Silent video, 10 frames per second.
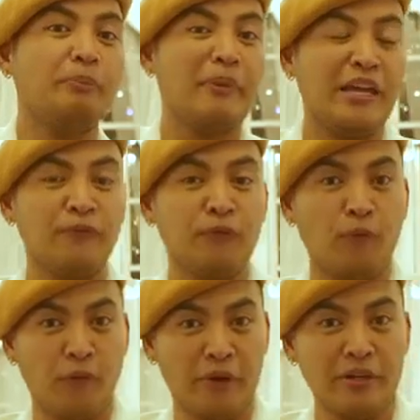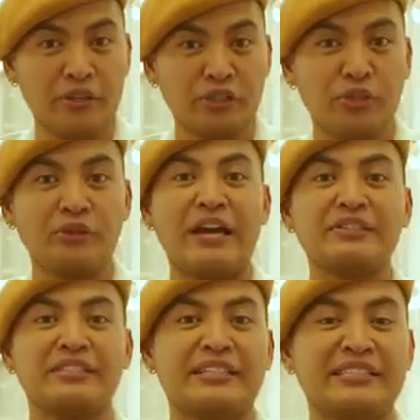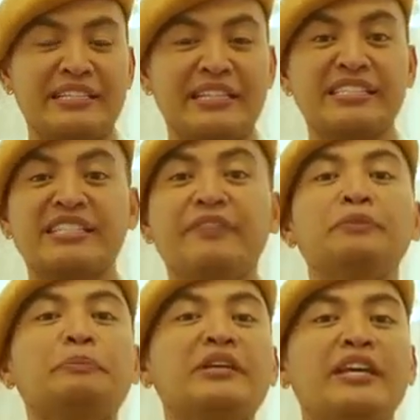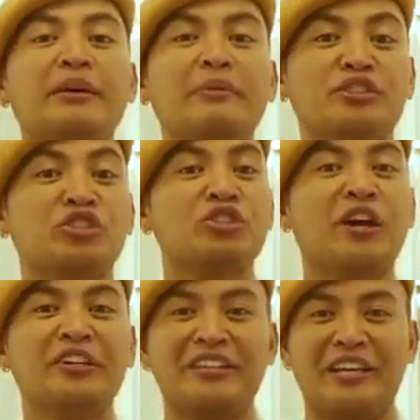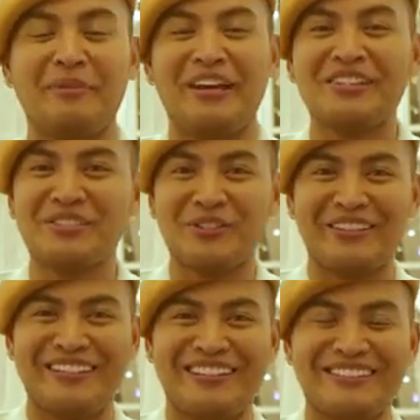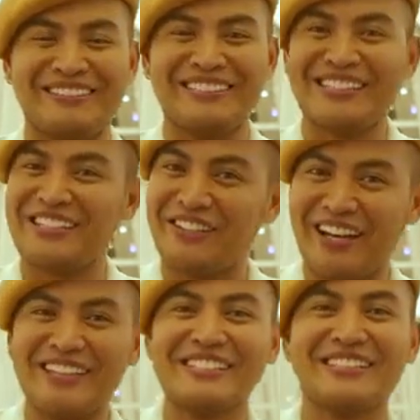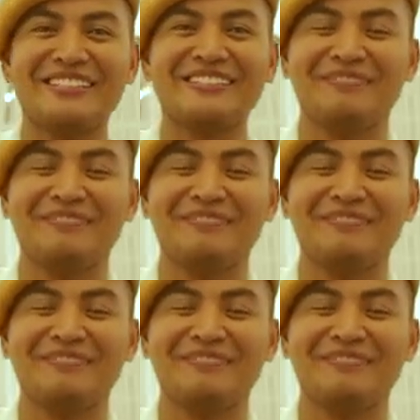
on May 4, 2019, 7 p.m. at Chardonnay by Astoria. See you guys.